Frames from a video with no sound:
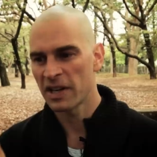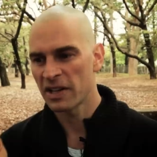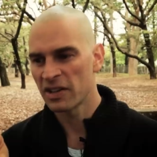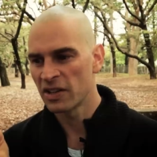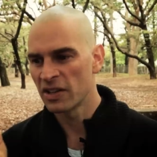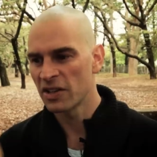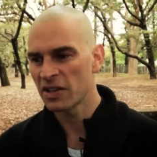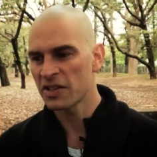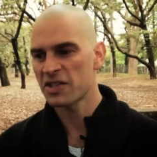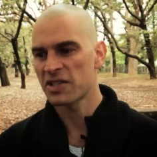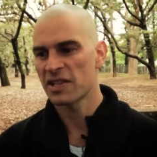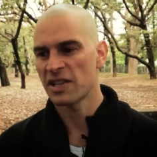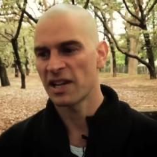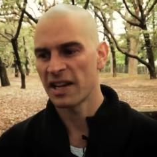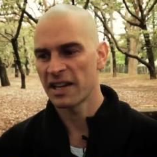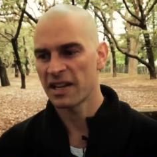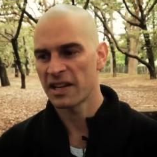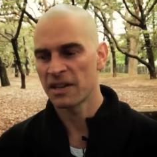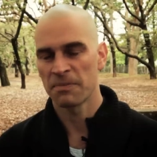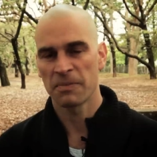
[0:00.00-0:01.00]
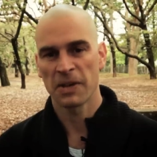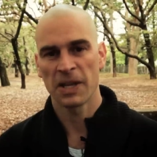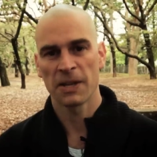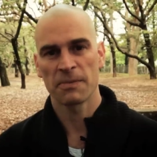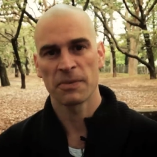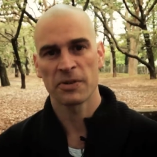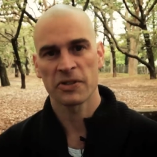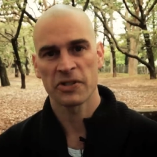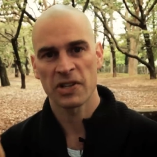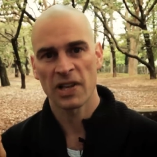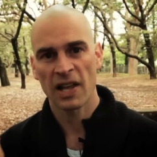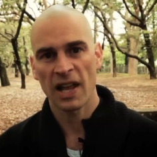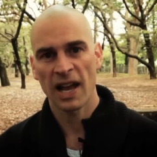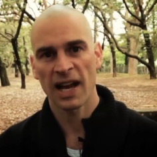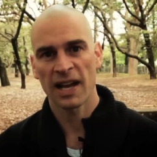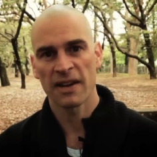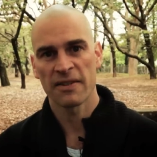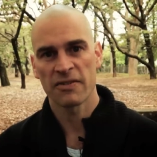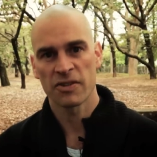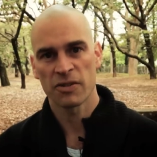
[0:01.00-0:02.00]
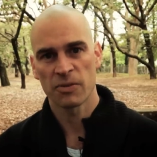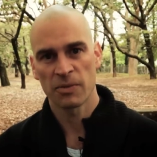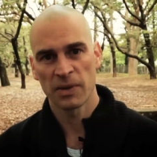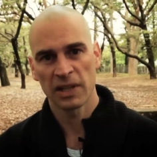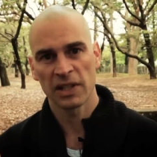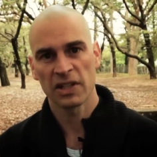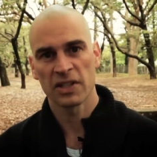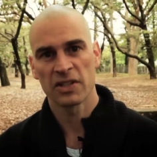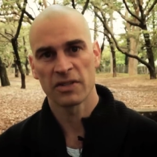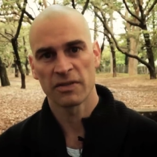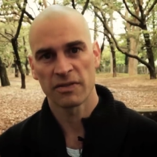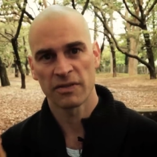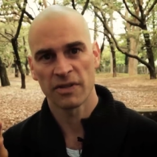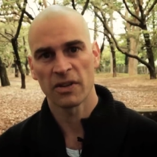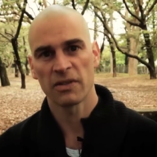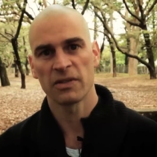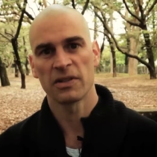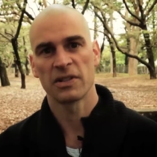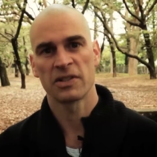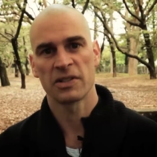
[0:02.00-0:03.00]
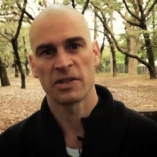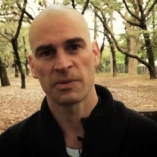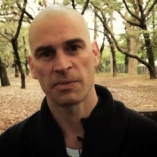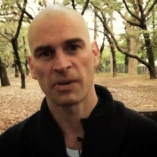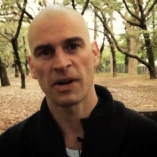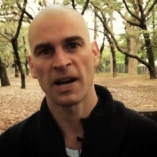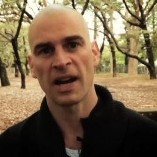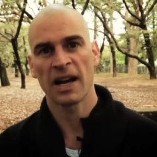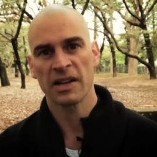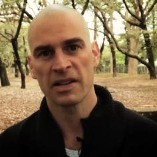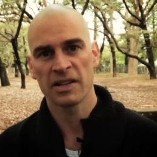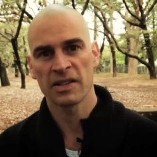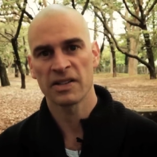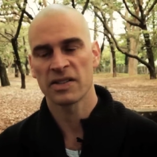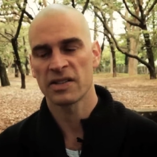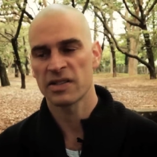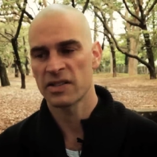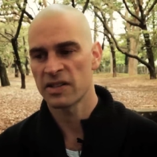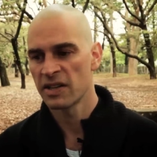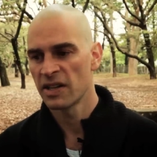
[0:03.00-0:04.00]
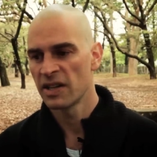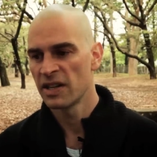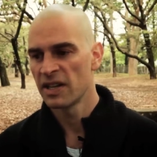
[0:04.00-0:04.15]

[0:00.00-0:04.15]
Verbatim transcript: it looks like in people's lives really devoted to practice,